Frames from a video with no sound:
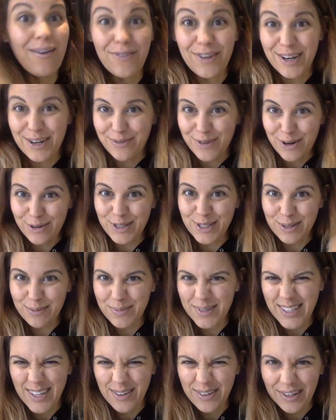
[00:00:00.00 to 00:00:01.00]
oven and roast them
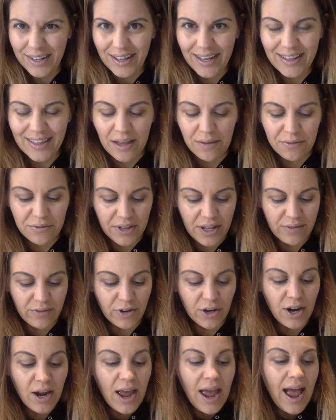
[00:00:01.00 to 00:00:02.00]
because I really like that
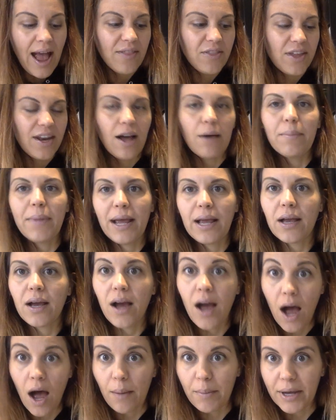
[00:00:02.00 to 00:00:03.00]
flavor. And then I'll make
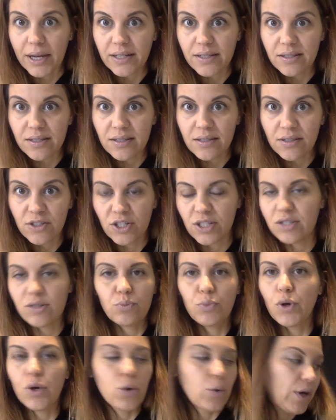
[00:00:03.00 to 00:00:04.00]
hummus just
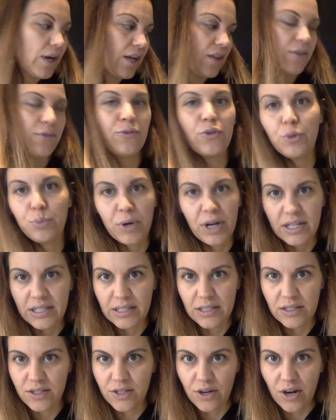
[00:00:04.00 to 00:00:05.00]
real quick in the food
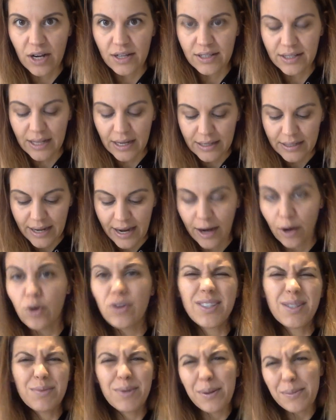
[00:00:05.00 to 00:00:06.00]
processor on Sunday. Or
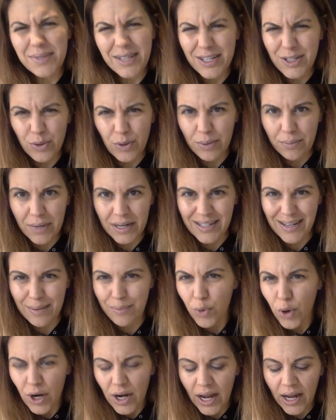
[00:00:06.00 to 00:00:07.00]
sometimes I do it Monday
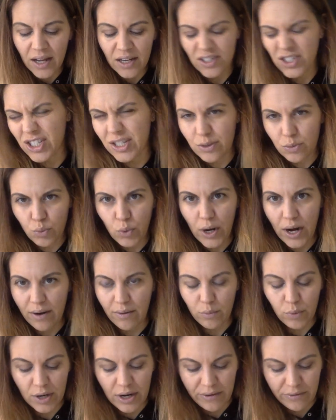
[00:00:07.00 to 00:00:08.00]
morning, just
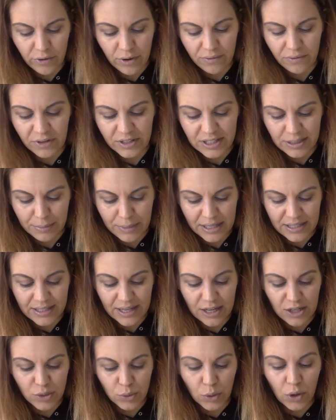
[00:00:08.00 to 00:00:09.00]
whenever it fits in my
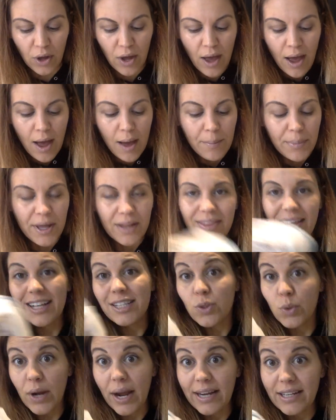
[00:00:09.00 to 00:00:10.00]
schedule. But
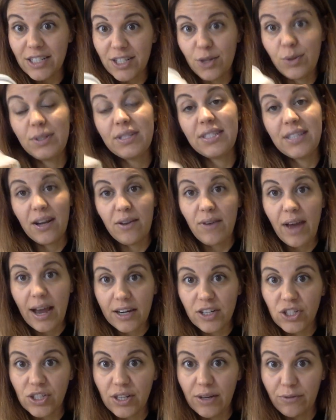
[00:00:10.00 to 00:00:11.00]
that's what I do instead of
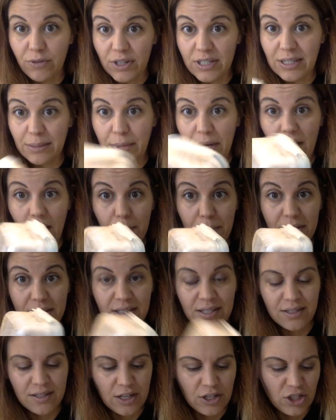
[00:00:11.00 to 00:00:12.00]
actually freezing my hummus,
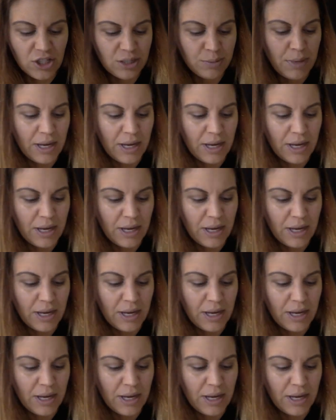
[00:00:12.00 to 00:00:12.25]
is I just